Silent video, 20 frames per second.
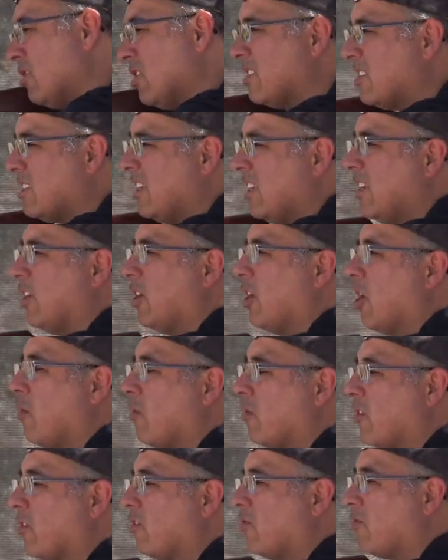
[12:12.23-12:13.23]
just need to go
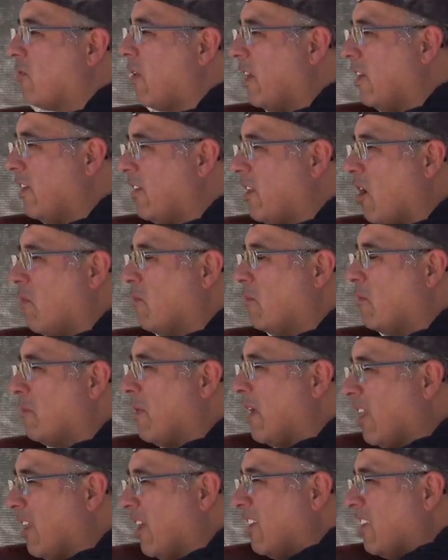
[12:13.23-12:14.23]
with a straight domed
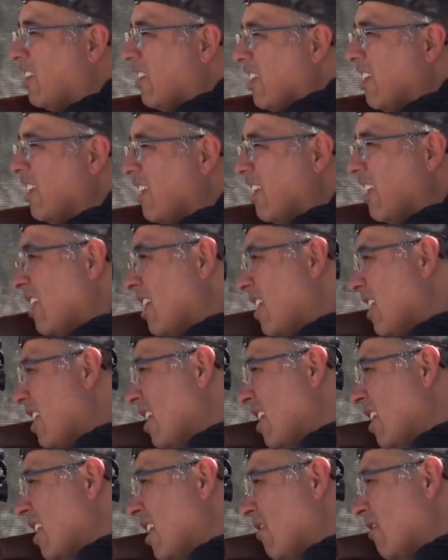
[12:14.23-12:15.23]
pellet
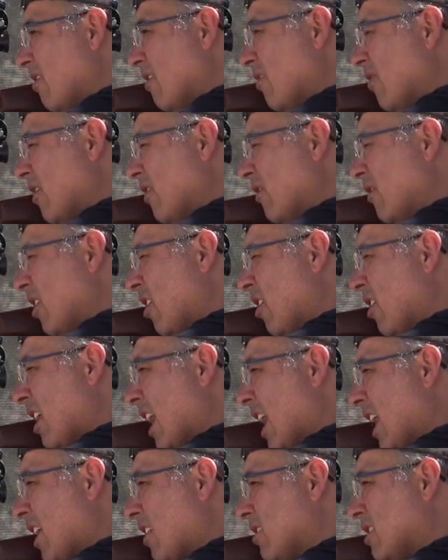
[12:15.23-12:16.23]
for 50 yard
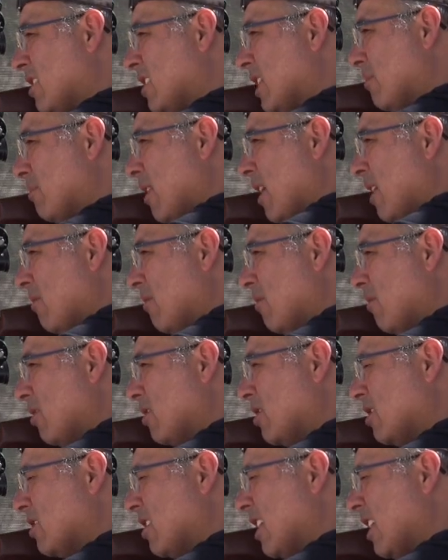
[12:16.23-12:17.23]
accuracy, but
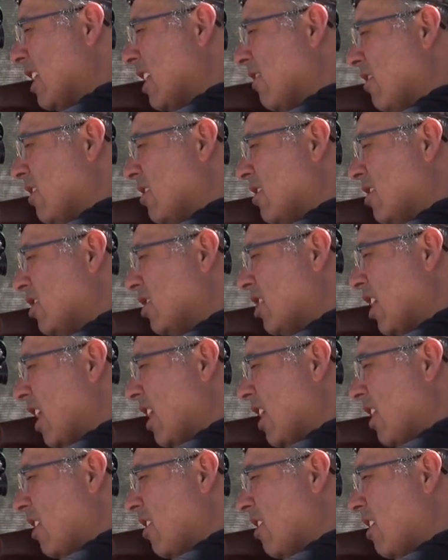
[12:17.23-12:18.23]
we're just gonna give this a
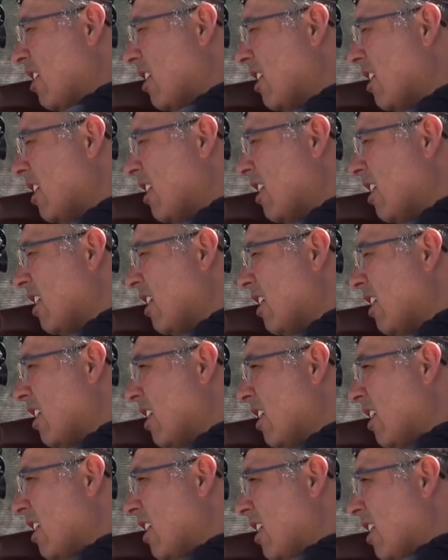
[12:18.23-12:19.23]
shot here.
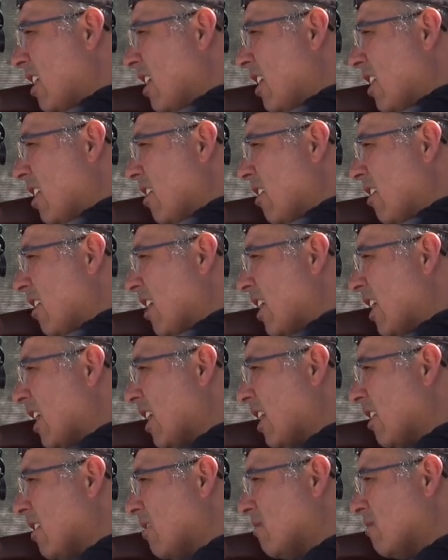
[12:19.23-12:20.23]

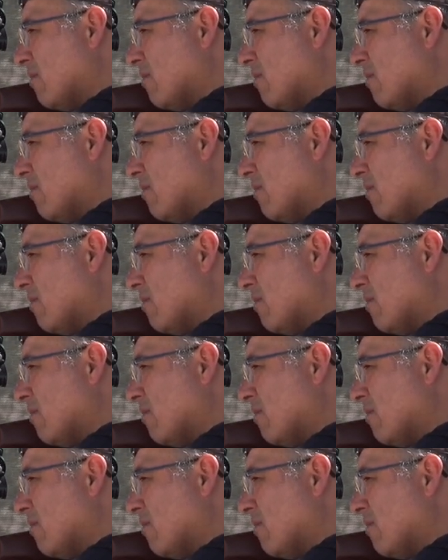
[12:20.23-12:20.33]
Okay.